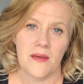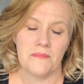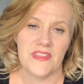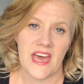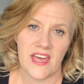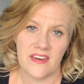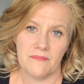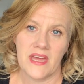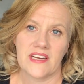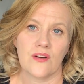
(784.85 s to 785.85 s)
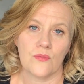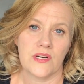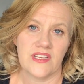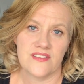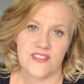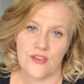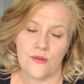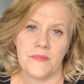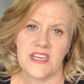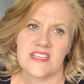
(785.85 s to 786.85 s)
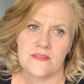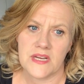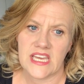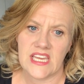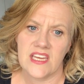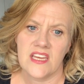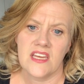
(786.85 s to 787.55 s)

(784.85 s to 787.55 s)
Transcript: up that medical one soon because my